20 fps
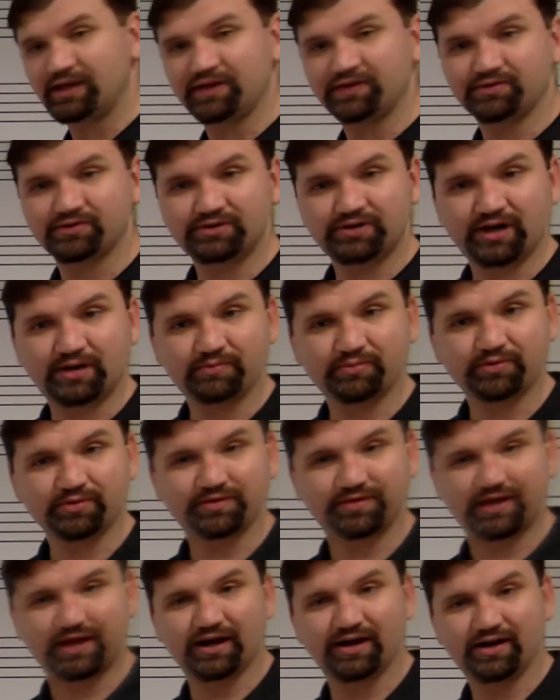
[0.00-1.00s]
other number
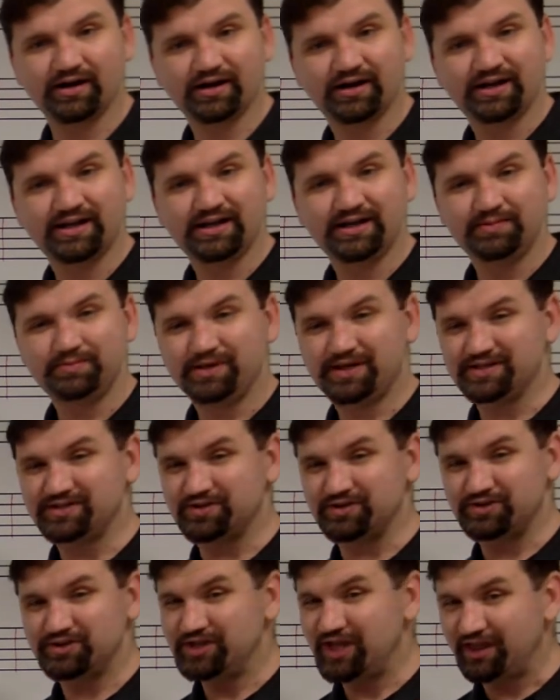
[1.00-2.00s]
there, because
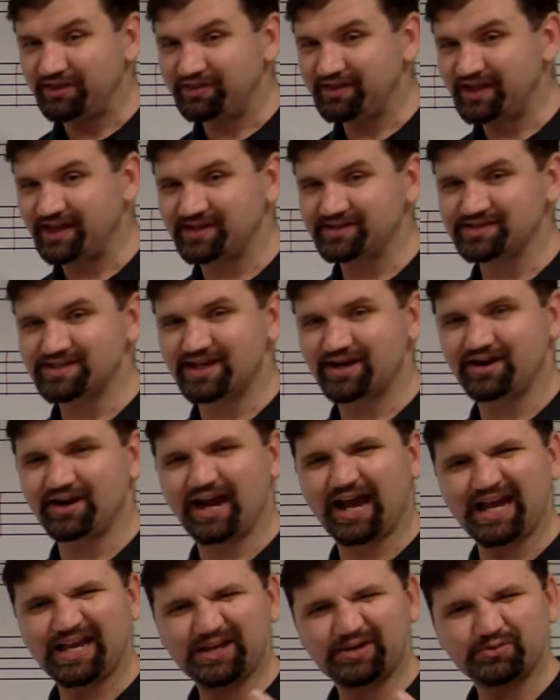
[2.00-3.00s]
there's nothing else there,
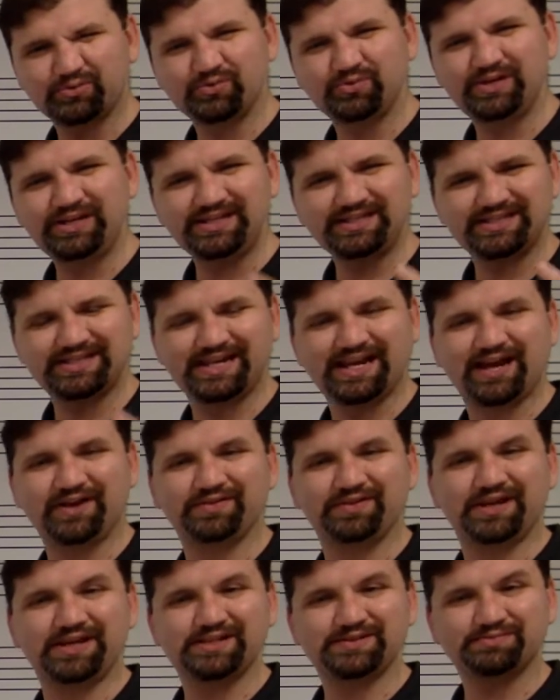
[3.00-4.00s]
I can reason out
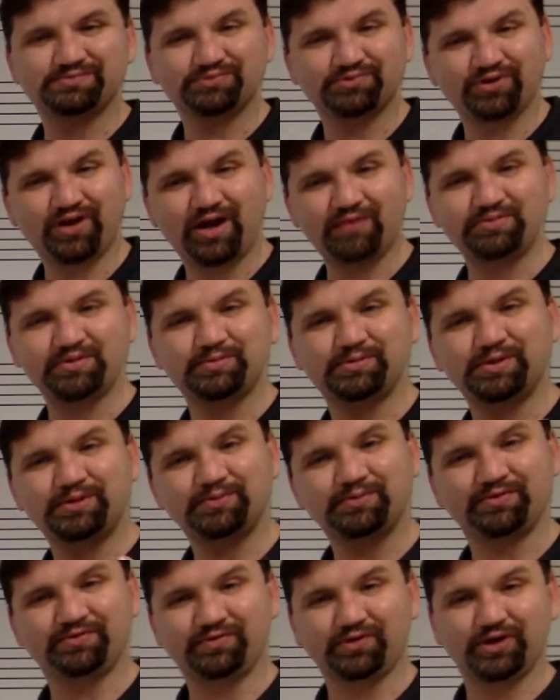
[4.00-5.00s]
that it's probably
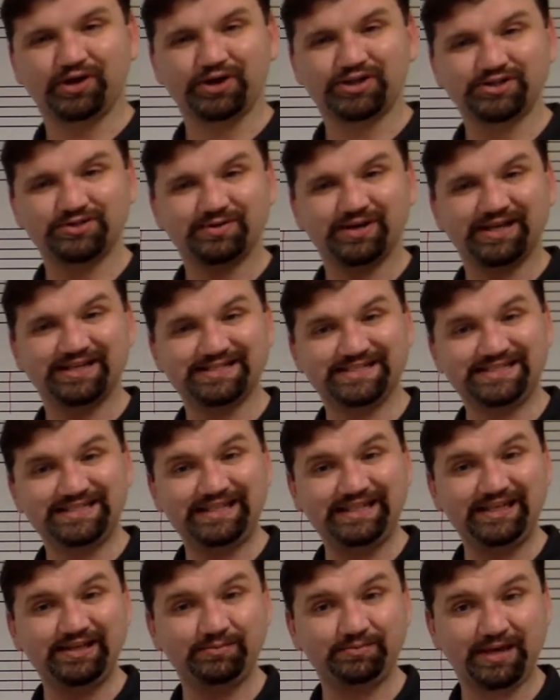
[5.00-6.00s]
referring to a
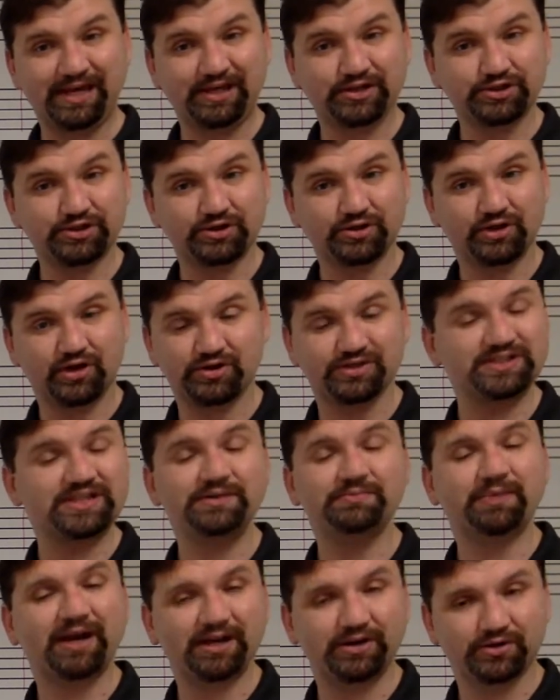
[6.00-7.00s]
D major or D
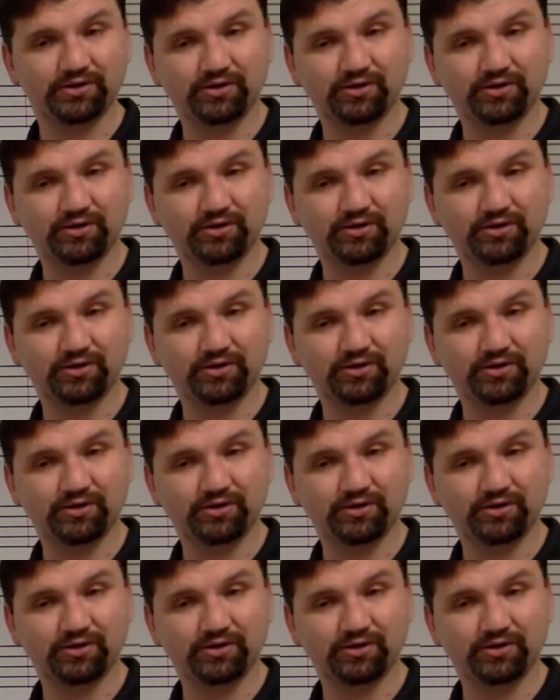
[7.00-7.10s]
minor